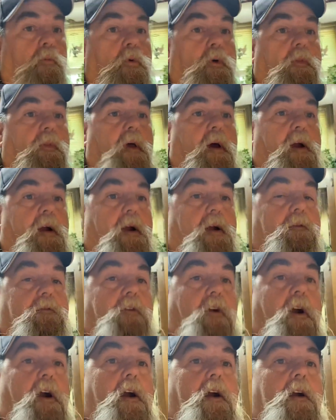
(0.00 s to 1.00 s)
with the air
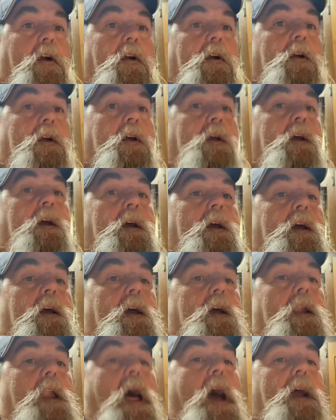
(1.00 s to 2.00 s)
fryer.
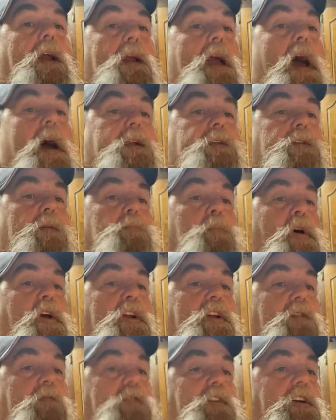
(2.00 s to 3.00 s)
And I got to
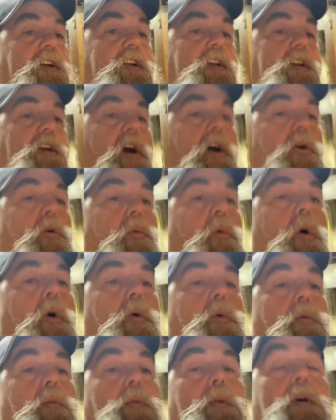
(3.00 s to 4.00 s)
make a video on